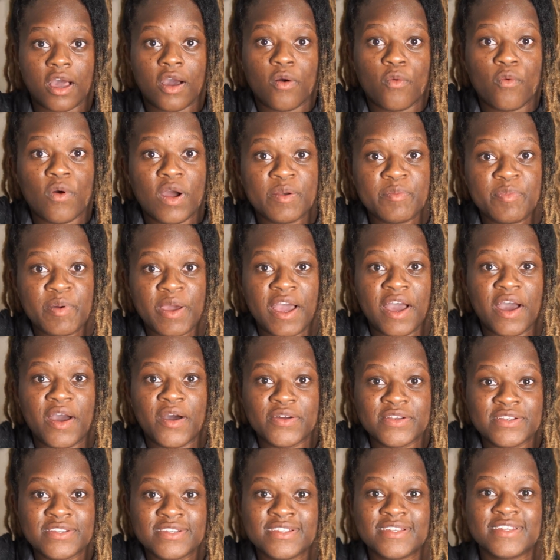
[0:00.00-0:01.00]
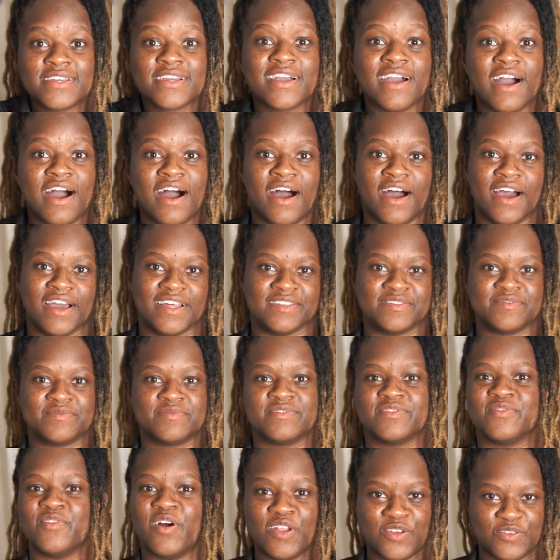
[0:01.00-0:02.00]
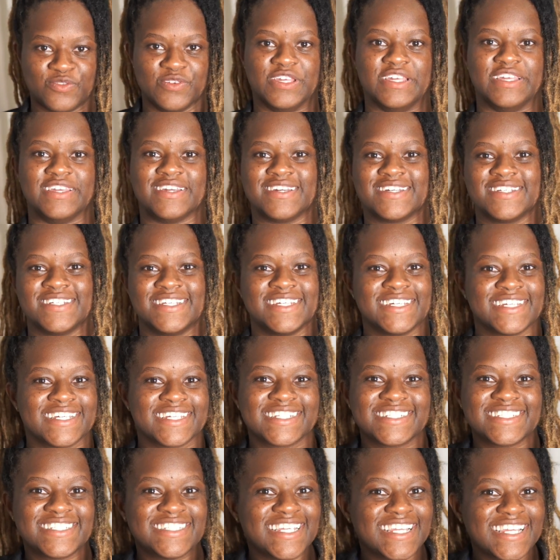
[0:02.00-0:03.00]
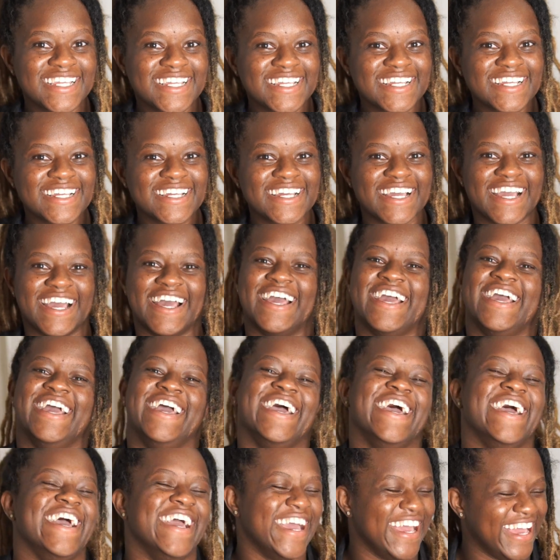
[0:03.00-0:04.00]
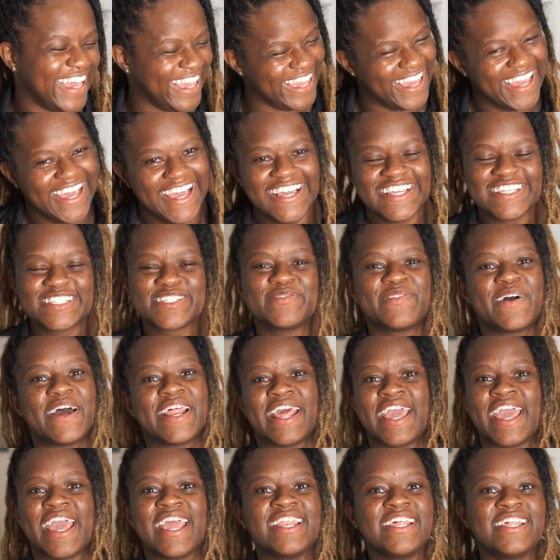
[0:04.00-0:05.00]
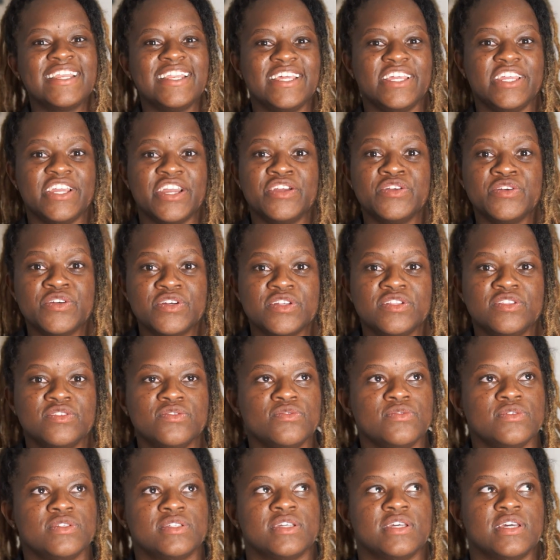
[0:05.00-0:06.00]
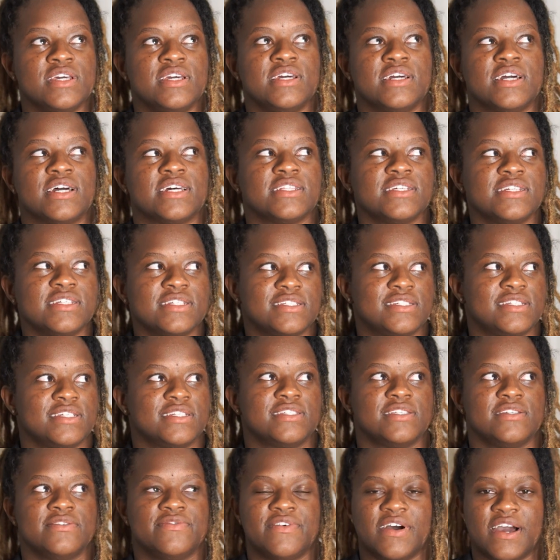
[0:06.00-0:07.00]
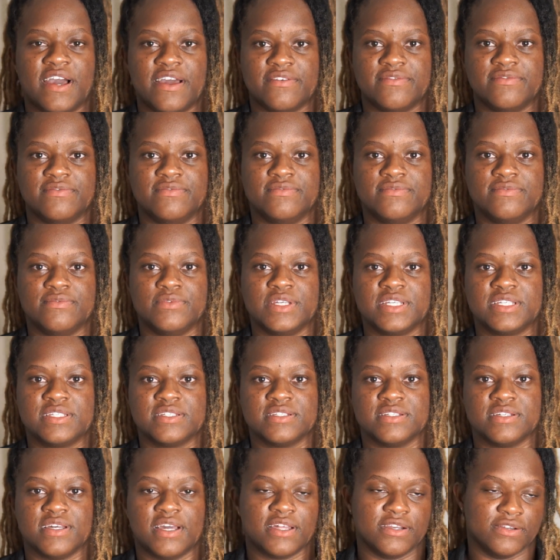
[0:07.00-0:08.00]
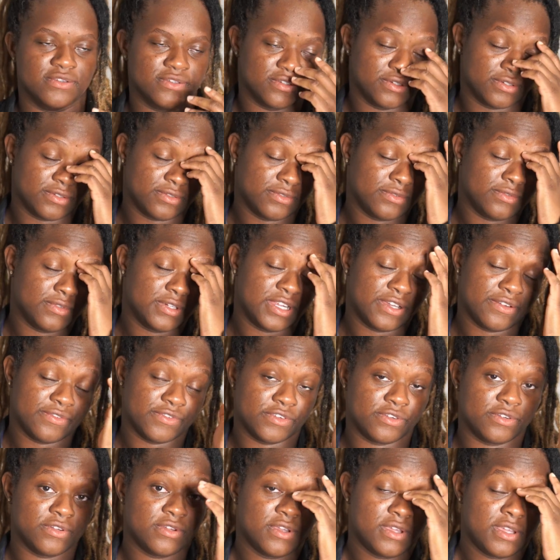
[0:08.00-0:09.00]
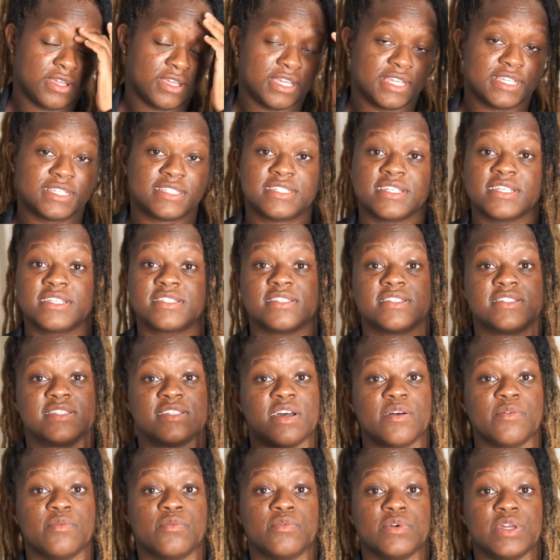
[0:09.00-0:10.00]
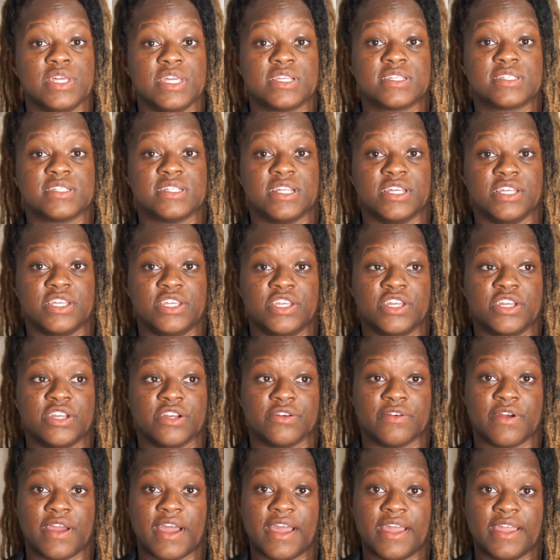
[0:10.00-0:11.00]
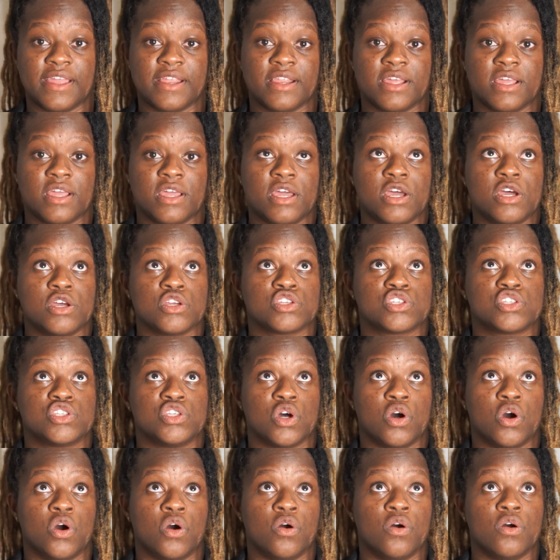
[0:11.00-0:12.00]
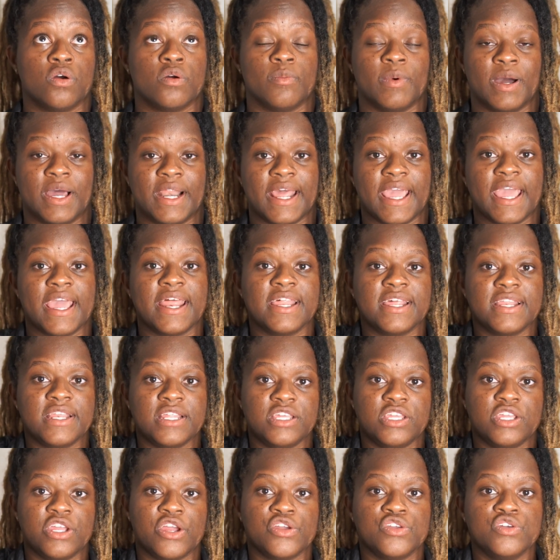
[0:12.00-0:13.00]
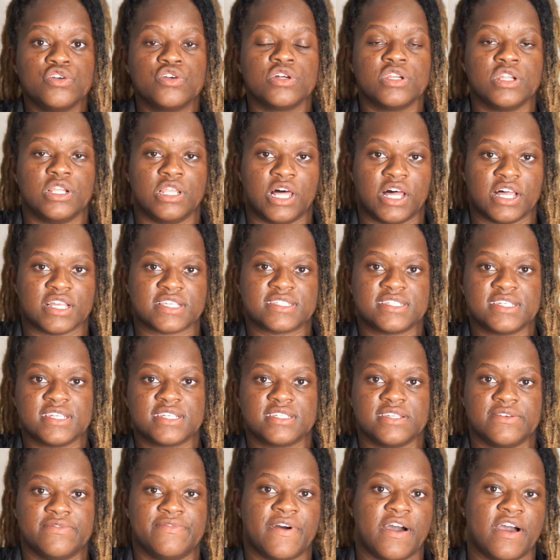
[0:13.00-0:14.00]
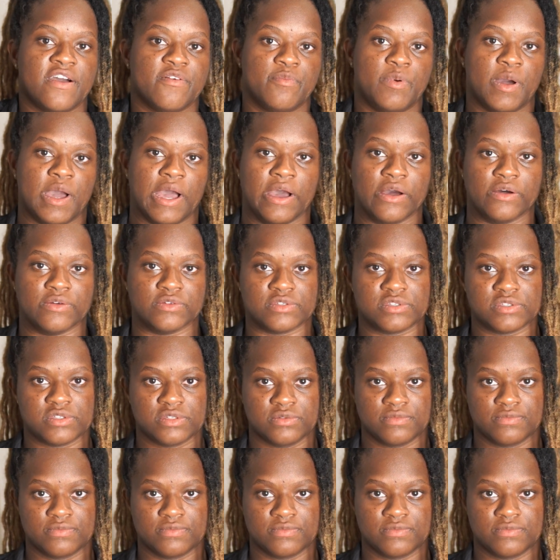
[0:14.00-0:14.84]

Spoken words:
1 pound gone 1 week. Ding! So by the end of the year, you can lose, I think it's 65 weeks, I don't know, whatever. It's 60 something weeks in a year, right? So by the end of the year, you could have lost 65 pounds